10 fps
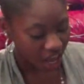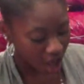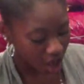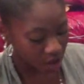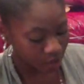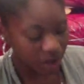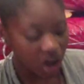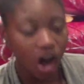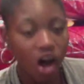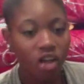Um,
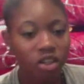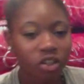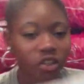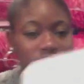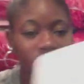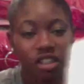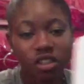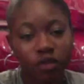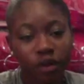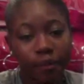also, this is
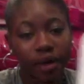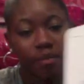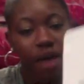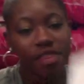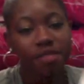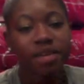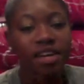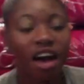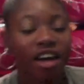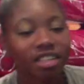from Bed Bath &
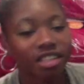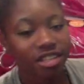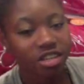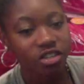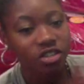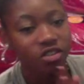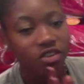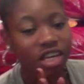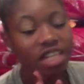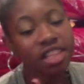Beyond. It tells you,
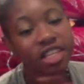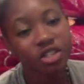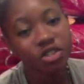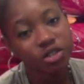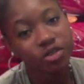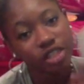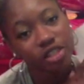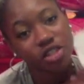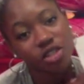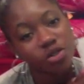it links you to what
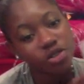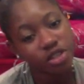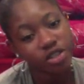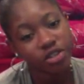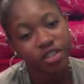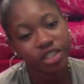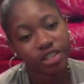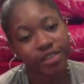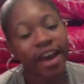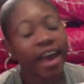school you're going
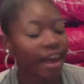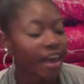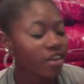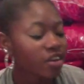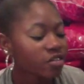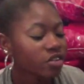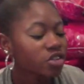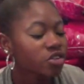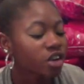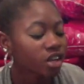to and gives
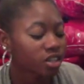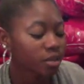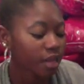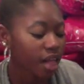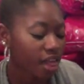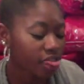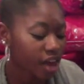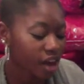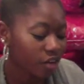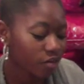you a supply
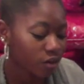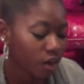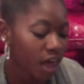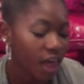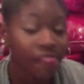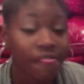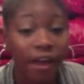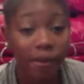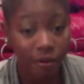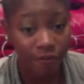thing of what they
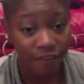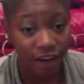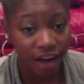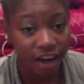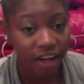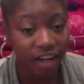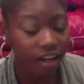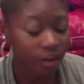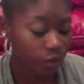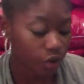provide
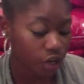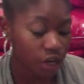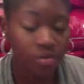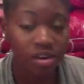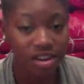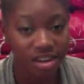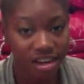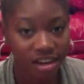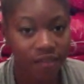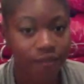and what you need to
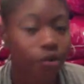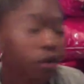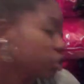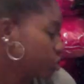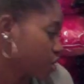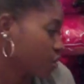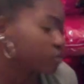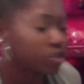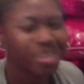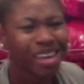get for yourself.
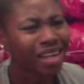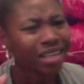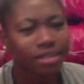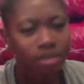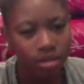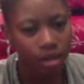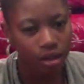Just like, it's just like the